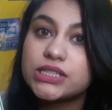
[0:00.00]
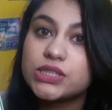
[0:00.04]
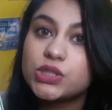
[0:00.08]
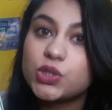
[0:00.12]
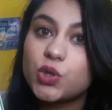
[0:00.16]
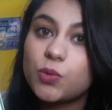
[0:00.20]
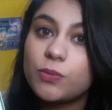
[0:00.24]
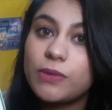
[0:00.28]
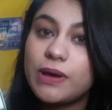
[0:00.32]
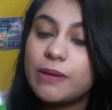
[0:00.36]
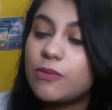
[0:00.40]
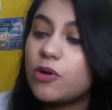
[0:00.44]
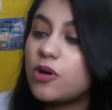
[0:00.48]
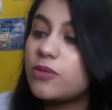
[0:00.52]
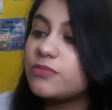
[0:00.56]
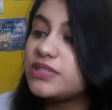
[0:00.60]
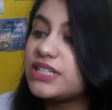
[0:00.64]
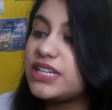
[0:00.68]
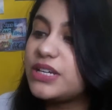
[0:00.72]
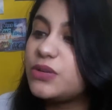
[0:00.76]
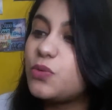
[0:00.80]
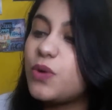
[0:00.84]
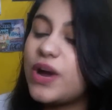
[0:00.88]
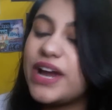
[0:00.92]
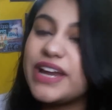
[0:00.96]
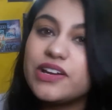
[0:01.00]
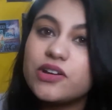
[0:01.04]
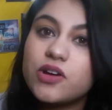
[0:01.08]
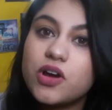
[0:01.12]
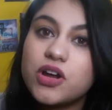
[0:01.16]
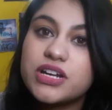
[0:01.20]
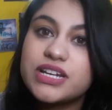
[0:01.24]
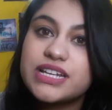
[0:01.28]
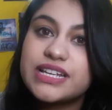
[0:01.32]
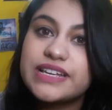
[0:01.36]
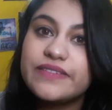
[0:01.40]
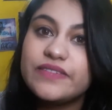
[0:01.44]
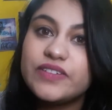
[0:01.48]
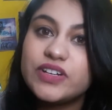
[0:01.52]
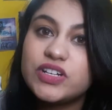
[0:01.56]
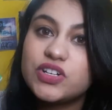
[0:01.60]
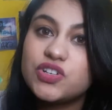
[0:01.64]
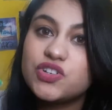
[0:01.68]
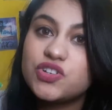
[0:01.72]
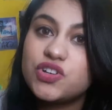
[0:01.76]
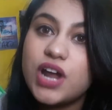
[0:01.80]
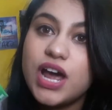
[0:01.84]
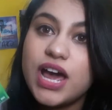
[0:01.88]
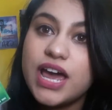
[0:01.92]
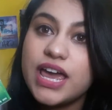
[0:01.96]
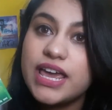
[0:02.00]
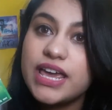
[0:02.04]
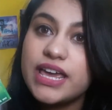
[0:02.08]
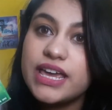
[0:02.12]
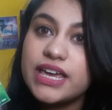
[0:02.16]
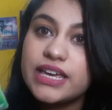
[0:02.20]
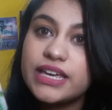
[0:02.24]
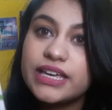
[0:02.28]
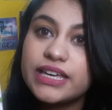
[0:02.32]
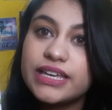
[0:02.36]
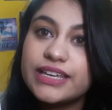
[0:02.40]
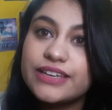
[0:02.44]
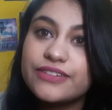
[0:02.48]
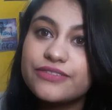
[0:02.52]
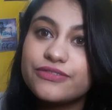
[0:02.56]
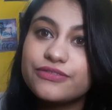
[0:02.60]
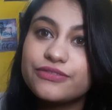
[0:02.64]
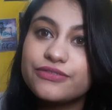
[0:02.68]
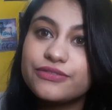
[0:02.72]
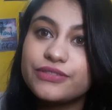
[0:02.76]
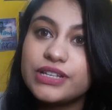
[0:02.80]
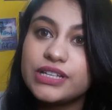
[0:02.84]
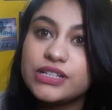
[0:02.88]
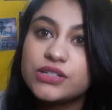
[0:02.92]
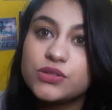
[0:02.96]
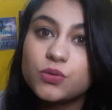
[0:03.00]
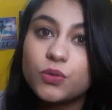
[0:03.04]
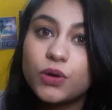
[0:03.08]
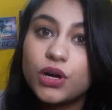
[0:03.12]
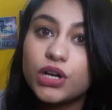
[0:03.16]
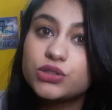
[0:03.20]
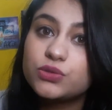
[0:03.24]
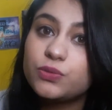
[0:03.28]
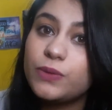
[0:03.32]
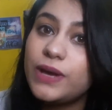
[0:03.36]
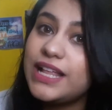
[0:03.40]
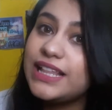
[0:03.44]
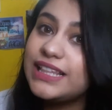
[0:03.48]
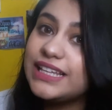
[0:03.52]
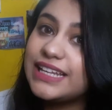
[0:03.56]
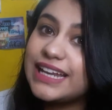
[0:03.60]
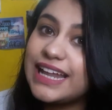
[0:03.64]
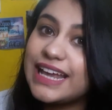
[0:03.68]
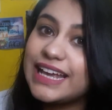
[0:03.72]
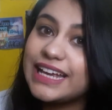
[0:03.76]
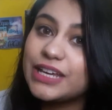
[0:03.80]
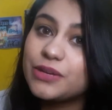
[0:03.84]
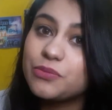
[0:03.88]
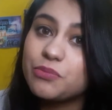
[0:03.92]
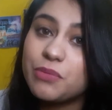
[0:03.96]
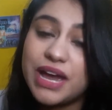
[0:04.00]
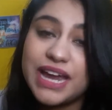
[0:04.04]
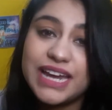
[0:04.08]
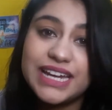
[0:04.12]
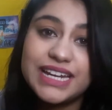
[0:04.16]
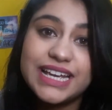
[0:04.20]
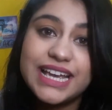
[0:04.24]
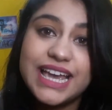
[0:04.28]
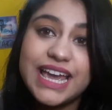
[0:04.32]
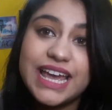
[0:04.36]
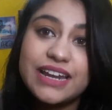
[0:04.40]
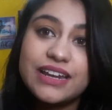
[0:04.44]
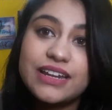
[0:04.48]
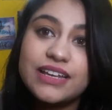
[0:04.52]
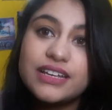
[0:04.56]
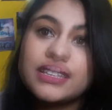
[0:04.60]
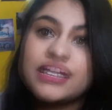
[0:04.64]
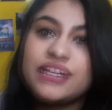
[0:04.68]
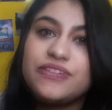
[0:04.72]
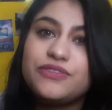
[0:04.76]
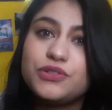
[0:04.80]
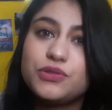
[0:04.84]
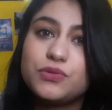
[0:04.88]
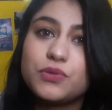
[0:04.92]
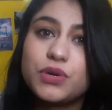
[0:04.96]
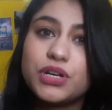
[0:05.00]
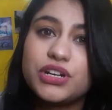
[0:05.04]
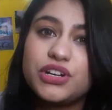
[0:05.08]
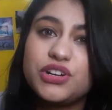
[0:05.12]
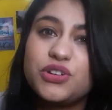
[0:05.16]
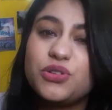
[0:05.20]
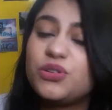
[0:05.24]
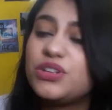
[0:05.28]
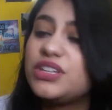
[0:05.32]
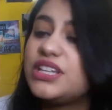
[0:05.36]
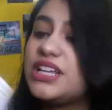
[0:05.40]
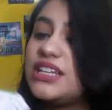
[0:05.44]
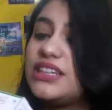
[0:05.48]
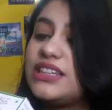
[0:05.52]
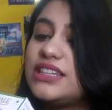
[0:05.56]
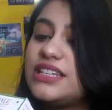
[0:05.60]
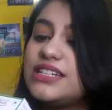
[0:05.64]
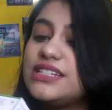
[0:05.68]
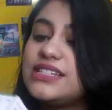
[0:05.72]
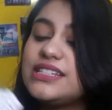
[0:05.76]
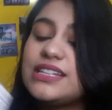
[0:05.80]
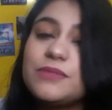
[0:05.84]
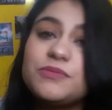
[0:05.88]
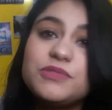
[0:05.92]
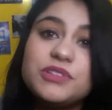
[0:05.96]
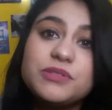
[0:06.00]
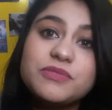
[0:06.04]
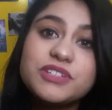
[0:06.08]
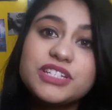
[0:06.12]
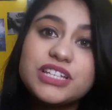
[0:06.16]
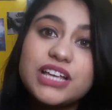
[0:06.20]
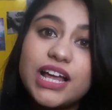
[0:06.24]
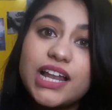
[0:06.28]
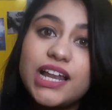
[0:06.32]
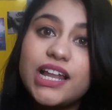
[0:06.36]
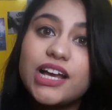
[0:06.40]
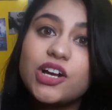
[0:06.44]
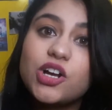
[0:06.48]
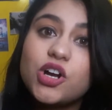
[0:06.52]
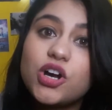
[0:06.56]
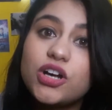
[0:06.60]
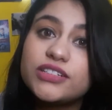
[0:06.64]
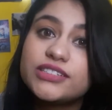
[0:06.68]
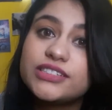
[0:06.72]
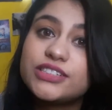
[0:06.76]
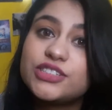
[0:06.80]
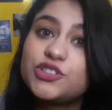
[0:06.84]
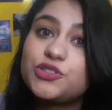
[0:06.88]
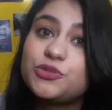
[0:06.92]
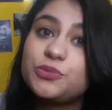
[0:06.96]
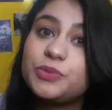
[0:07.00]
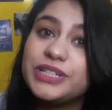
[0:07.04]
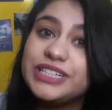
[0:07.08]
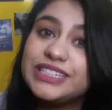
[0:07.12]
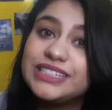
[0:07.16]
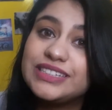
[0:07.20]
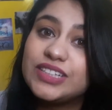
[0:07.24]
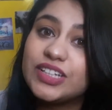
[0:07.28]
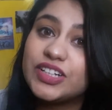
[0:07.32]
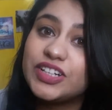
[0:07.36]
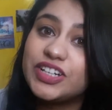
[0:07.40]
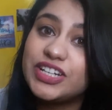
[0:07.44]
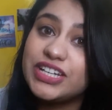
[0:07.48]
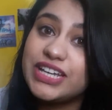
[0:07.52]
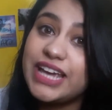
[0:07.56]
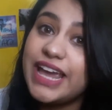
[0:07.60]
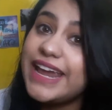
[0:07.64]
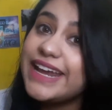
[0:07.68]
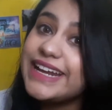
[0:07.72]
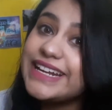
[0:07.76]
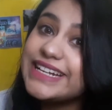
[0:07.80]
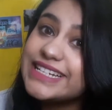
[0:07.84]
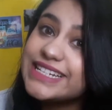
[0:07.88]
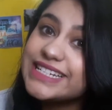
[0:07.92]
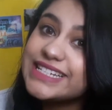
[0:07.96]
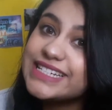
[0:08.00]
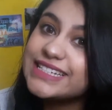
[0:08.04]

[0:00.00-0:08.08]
So my mom said why not give it a try, if this works well then I can buy it again. And if you want to know, then this sabzi masala costs rupees 38.